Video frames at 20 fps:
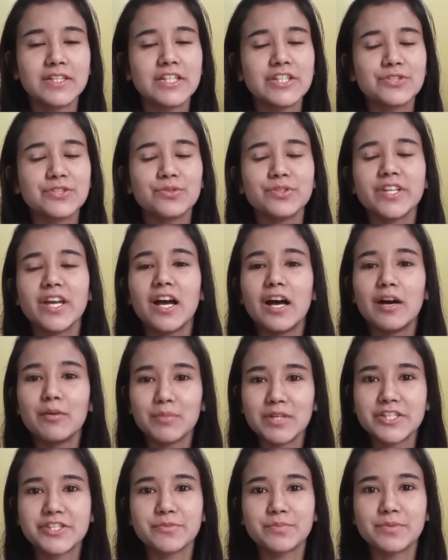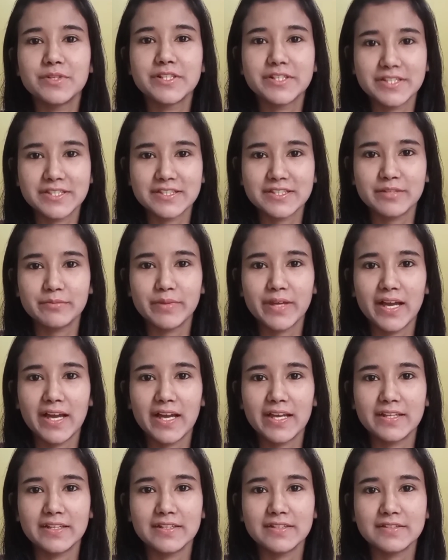So there are multiple reasons
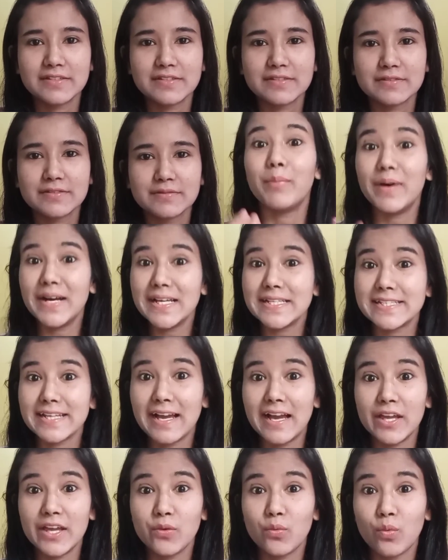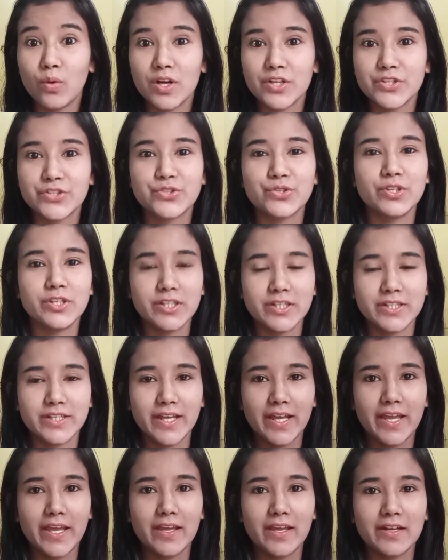behind this. But I want to learn
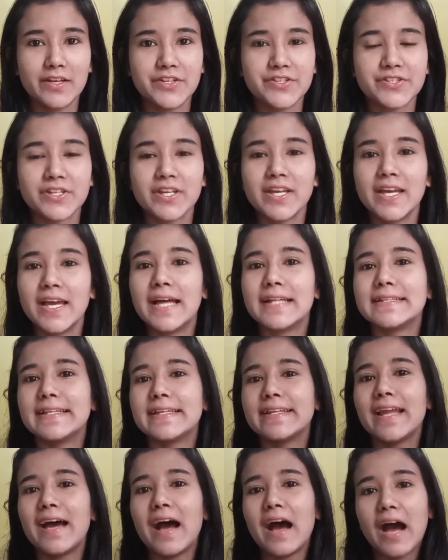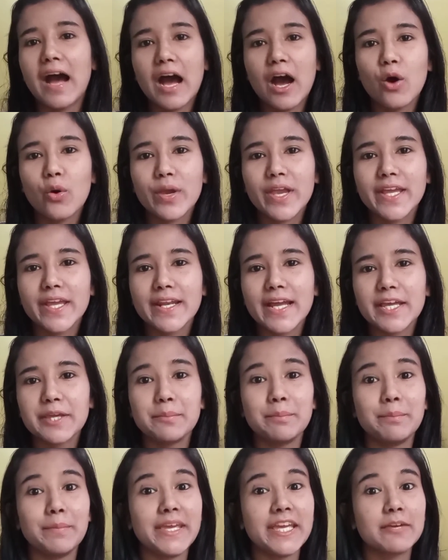English. Then how can I
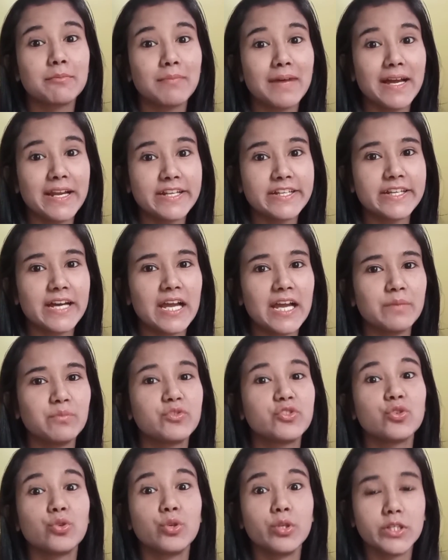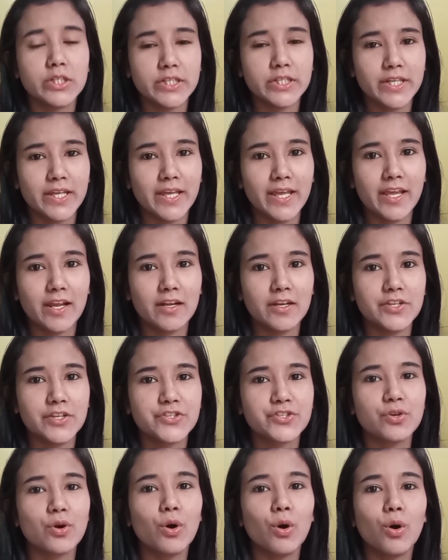make my time to learn
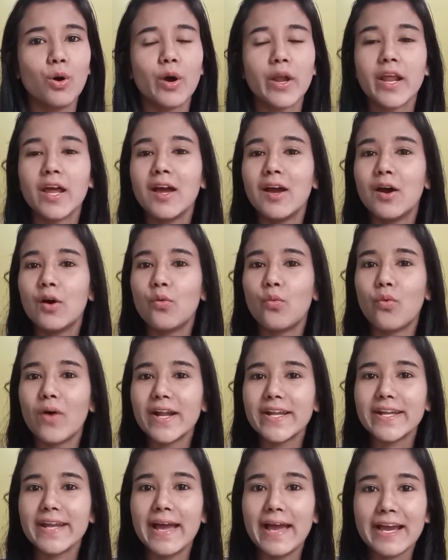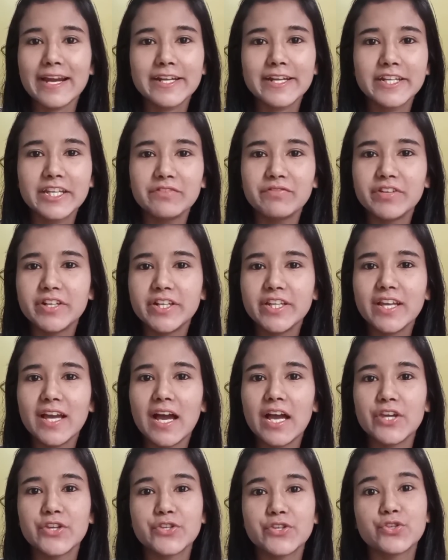English, or what activity
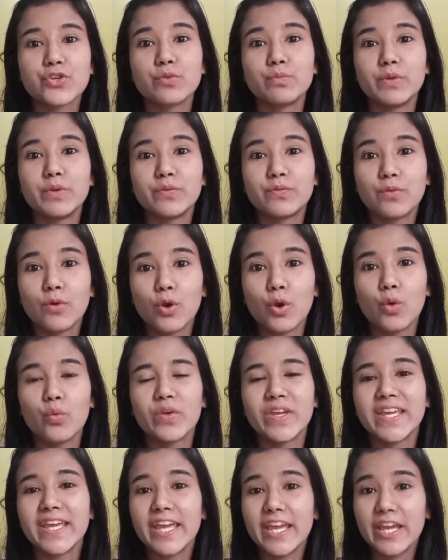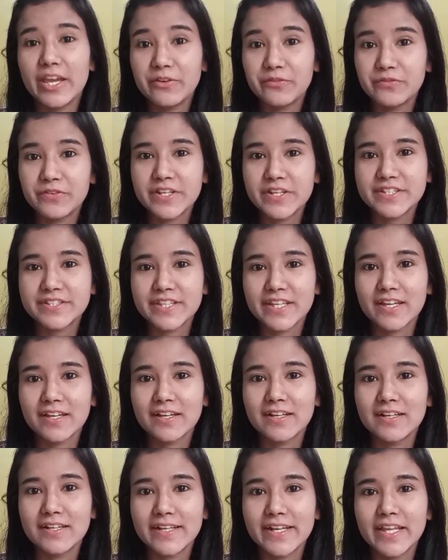I should be following every
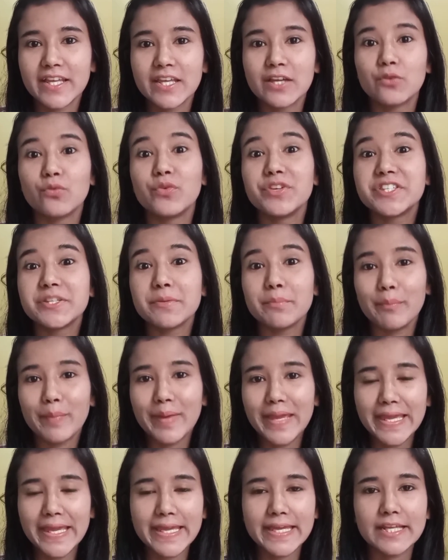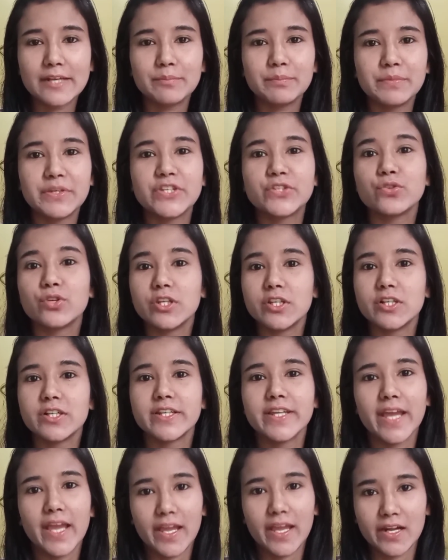single day which may help me to
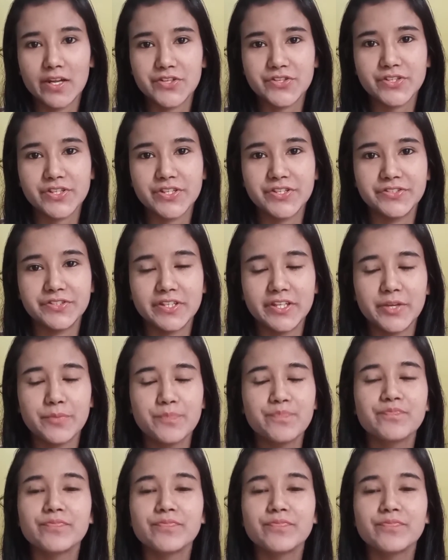learn English easily?